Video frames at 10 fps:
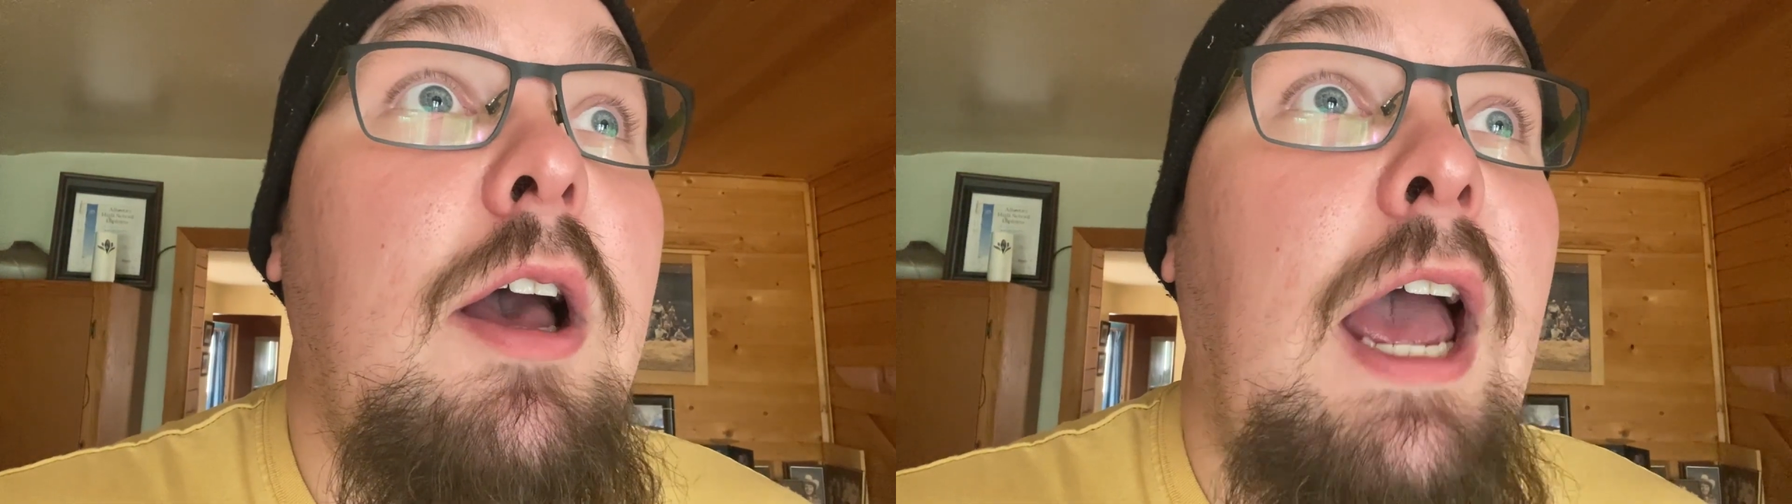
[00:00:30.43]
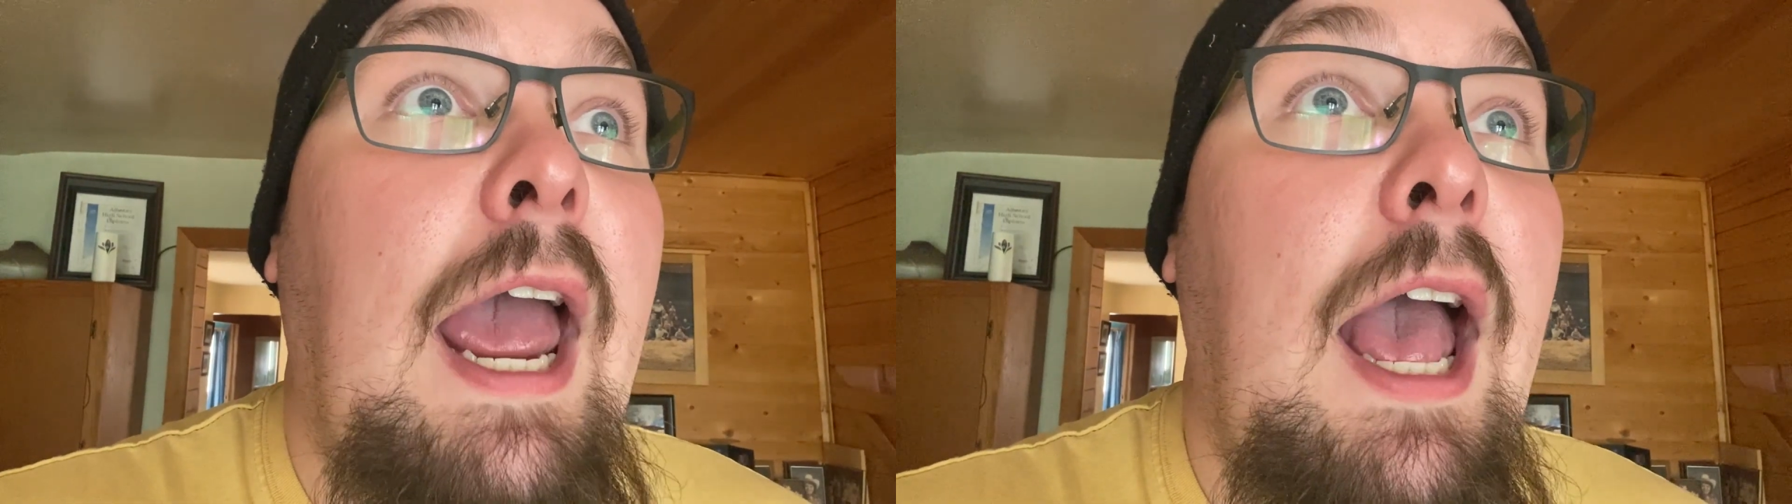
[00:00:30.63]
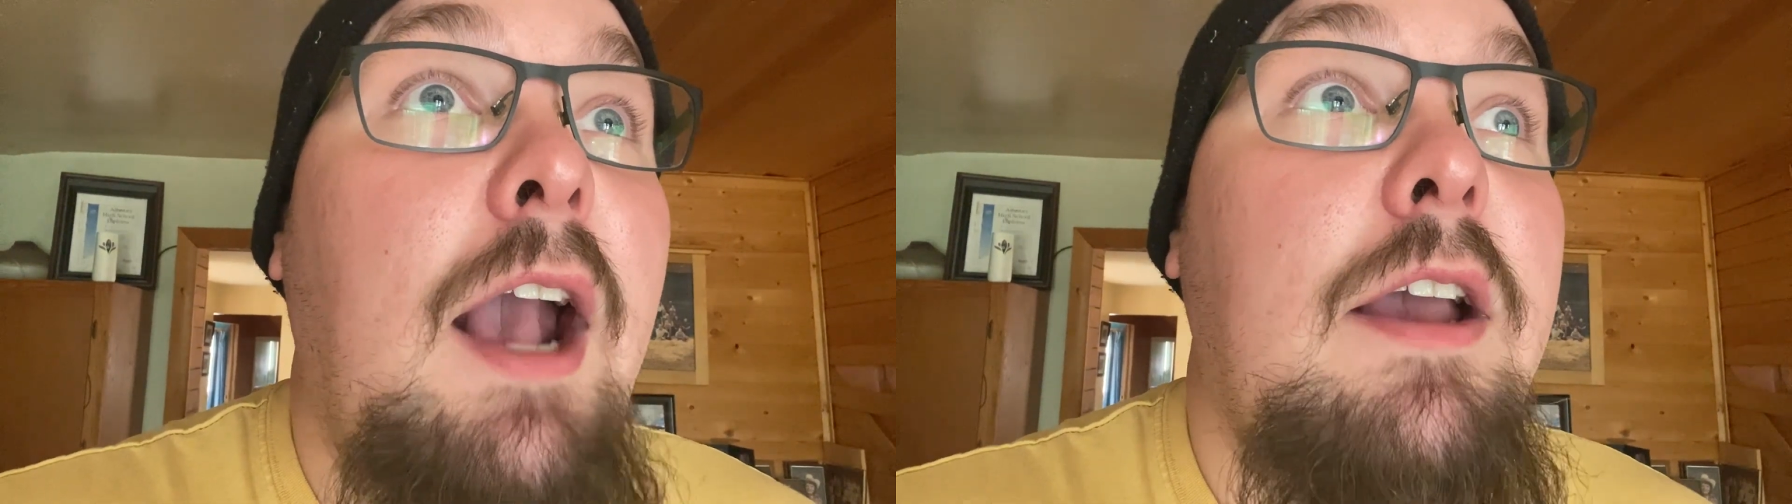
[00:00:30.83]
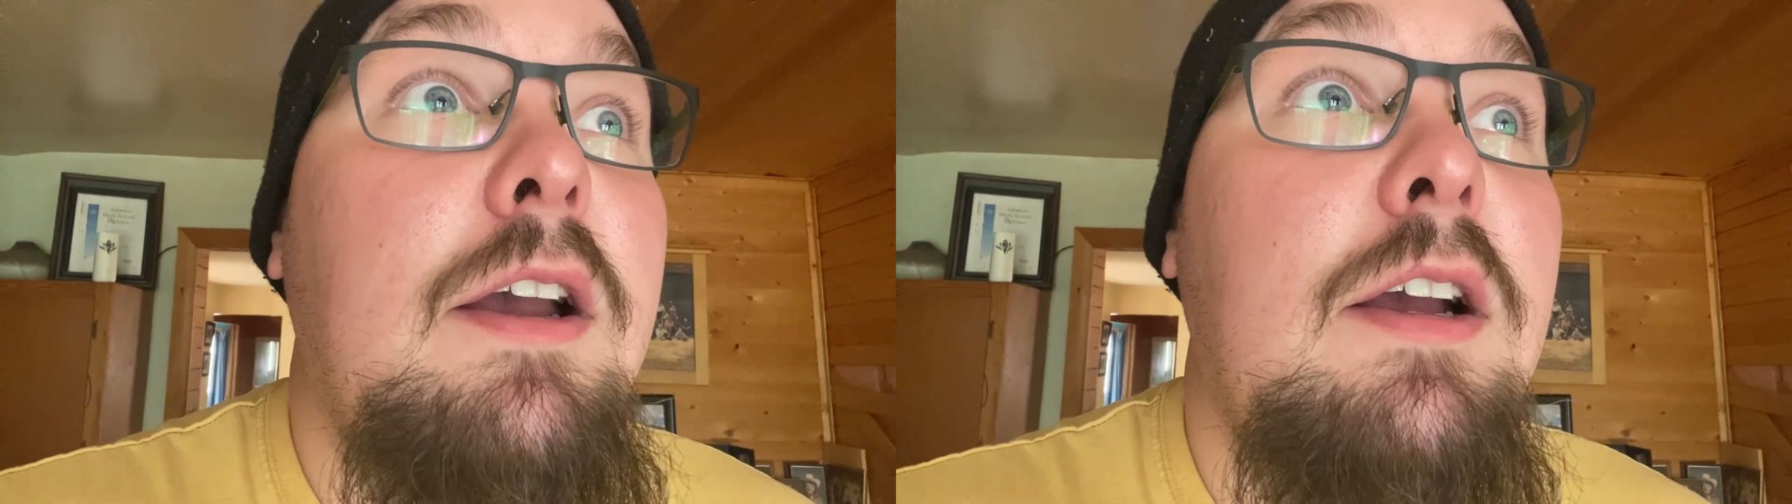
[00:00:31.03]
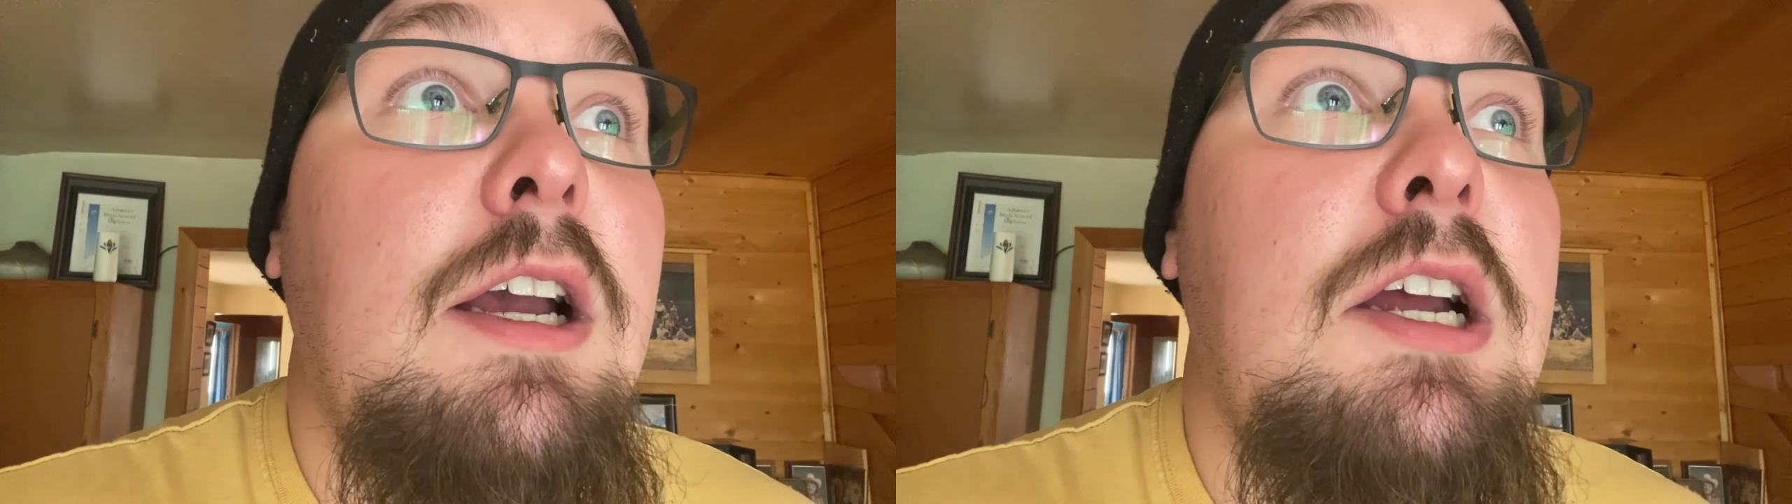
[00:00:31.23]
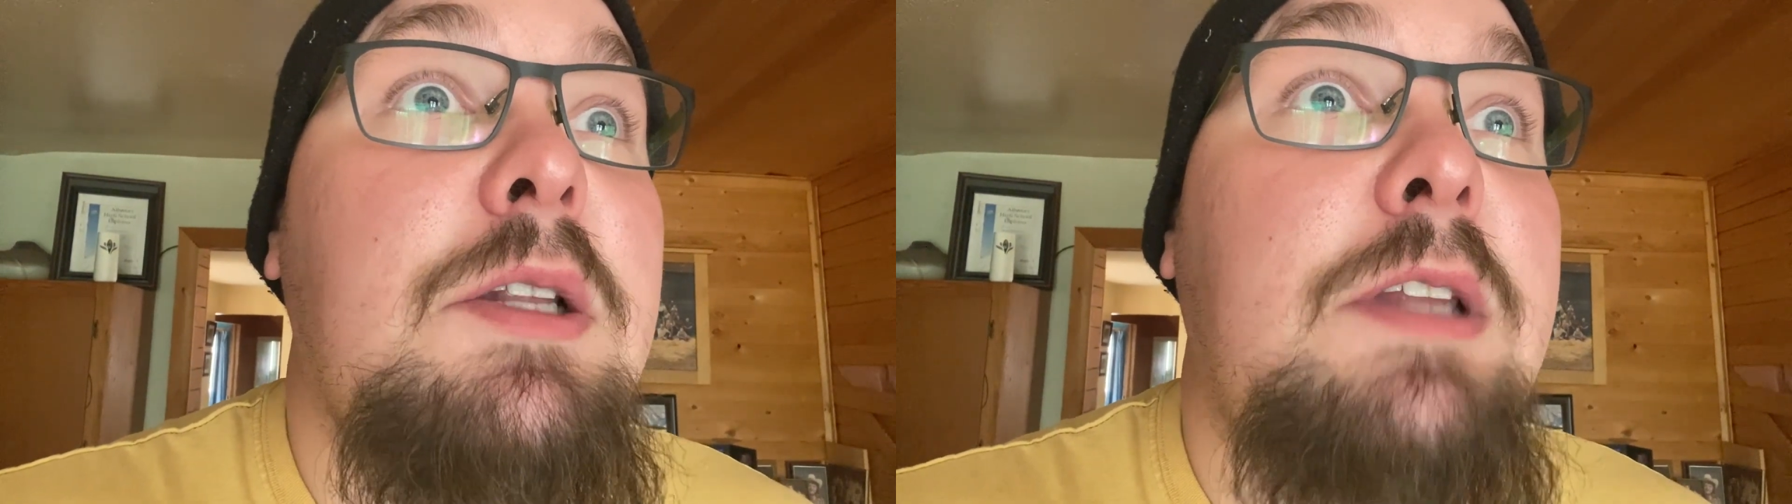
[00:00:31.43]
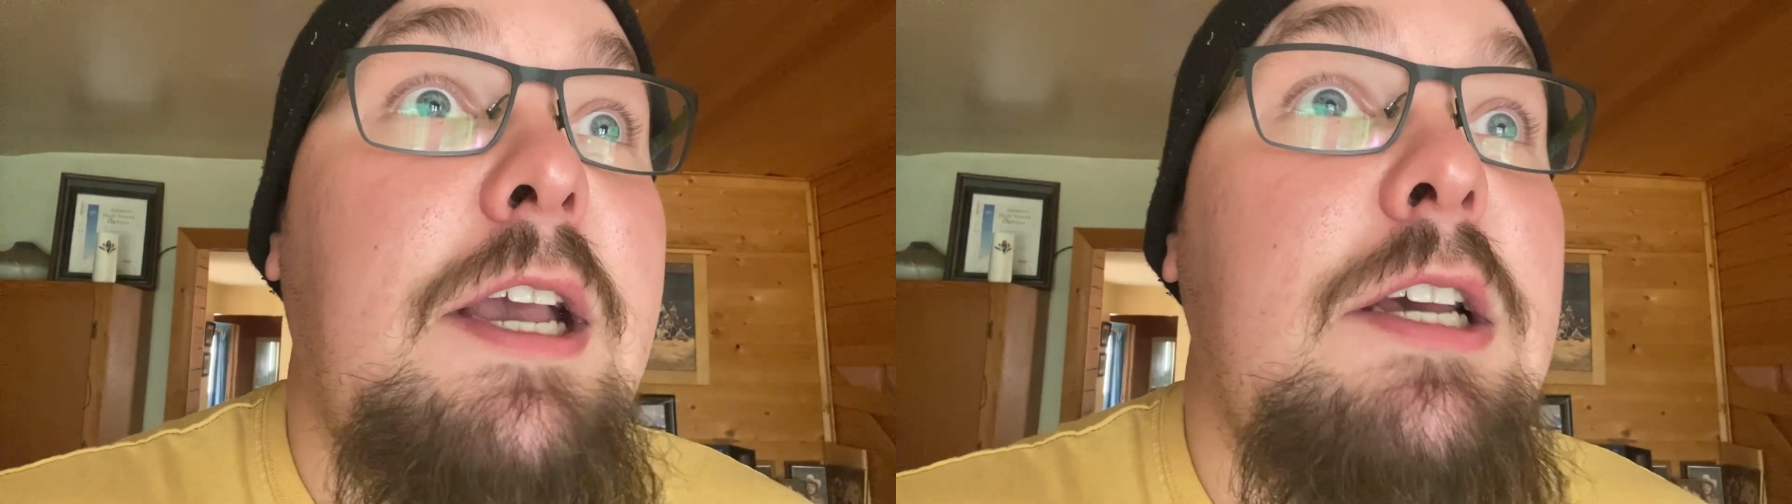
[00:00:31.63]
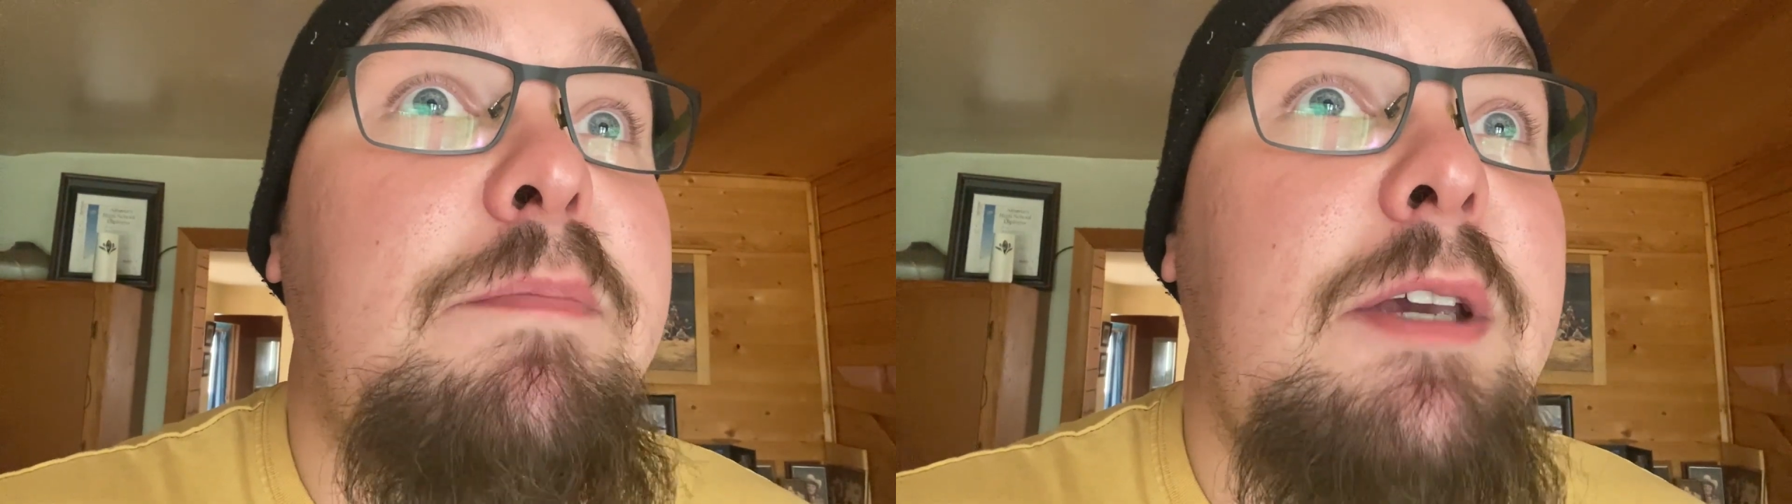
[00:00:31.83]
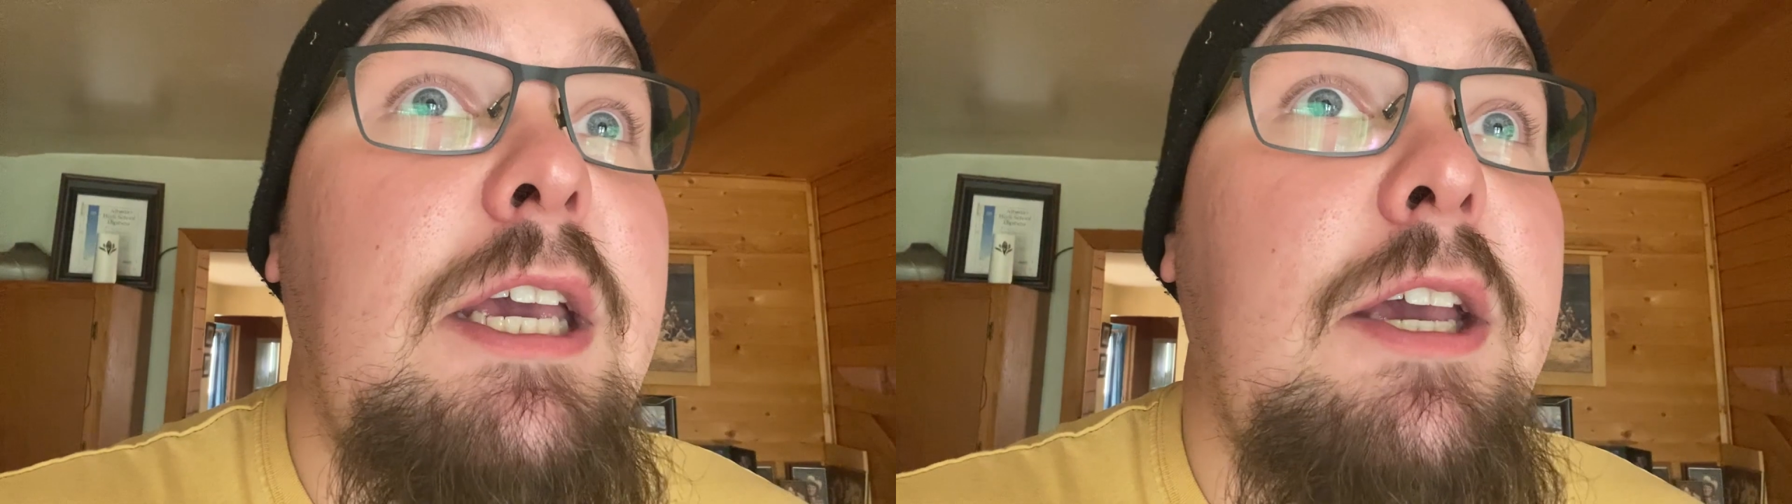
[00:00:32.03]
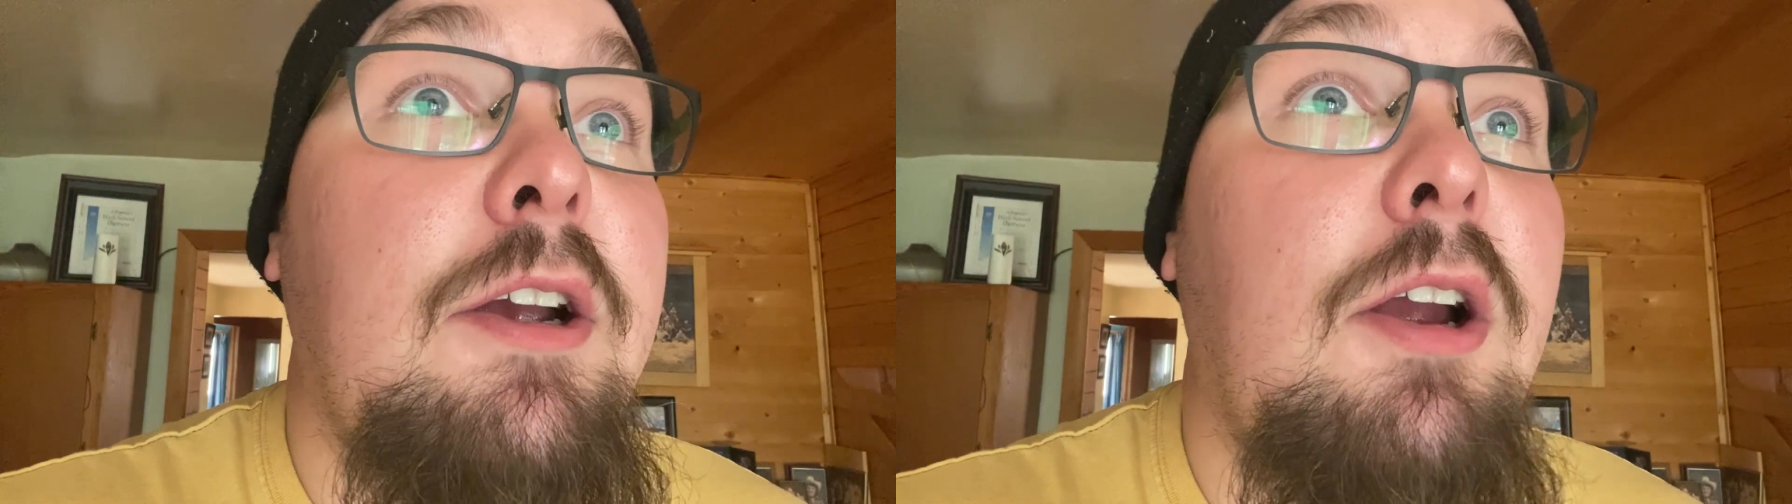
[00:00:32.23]
Heck, they could be
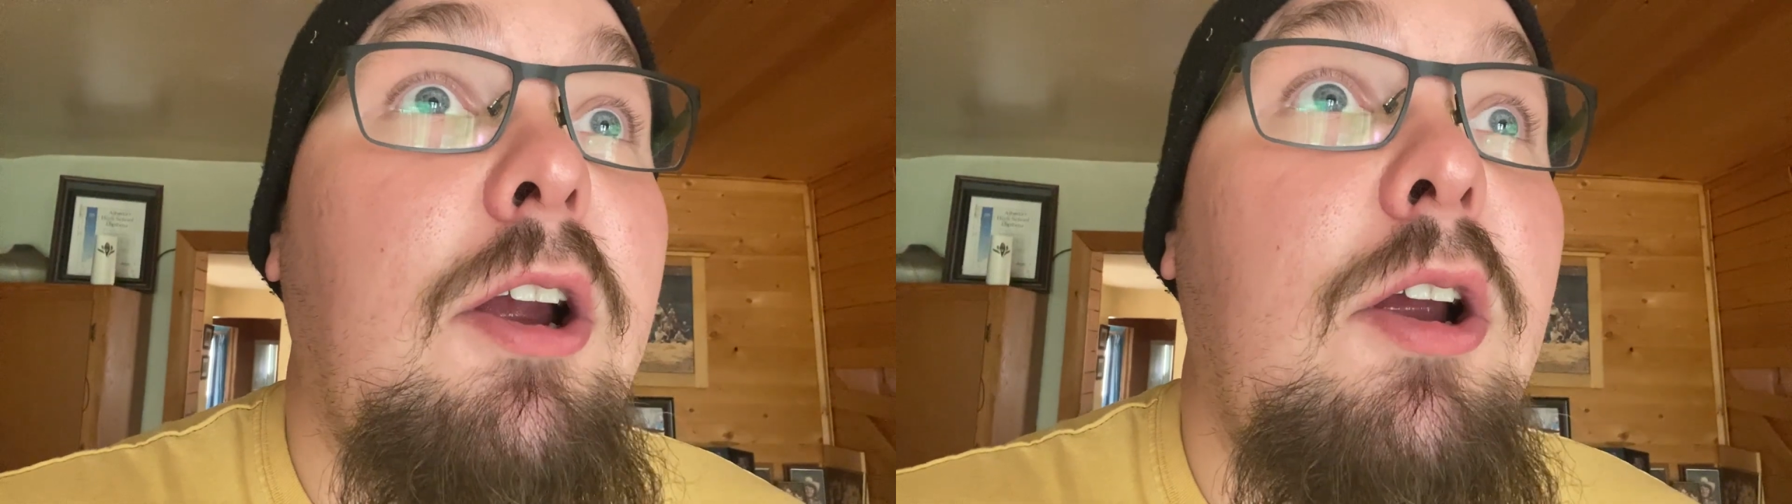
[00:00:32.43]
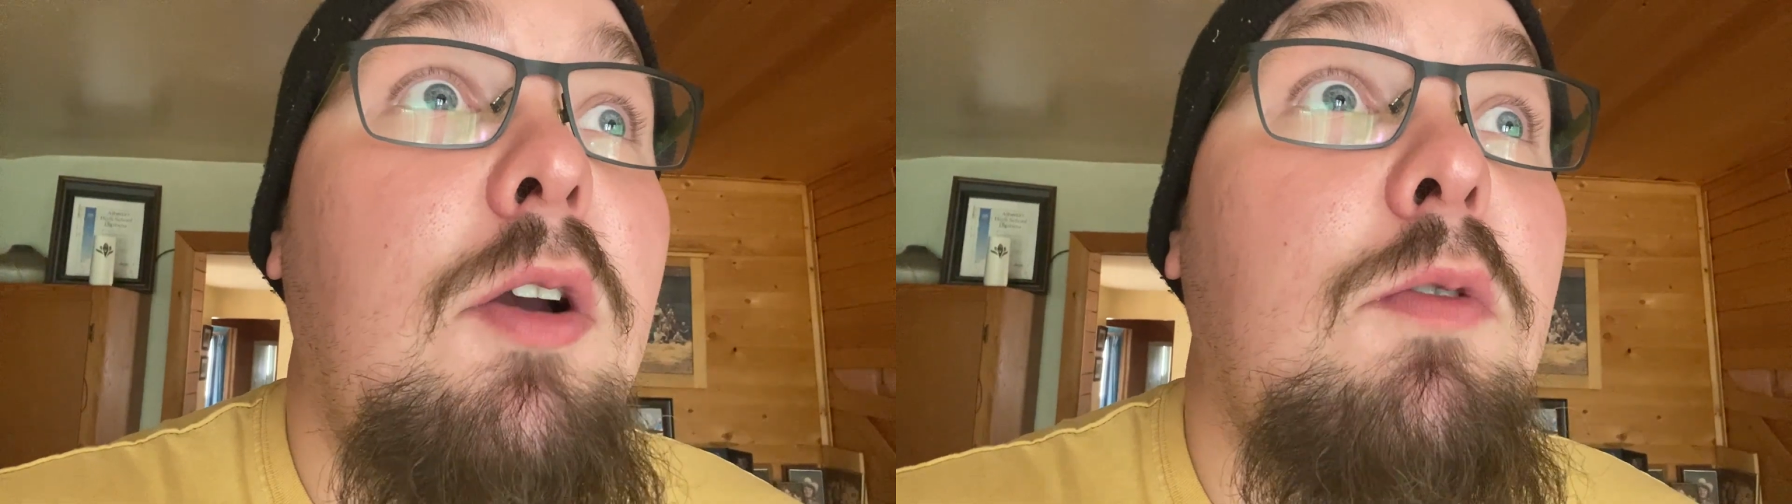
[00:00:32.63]
here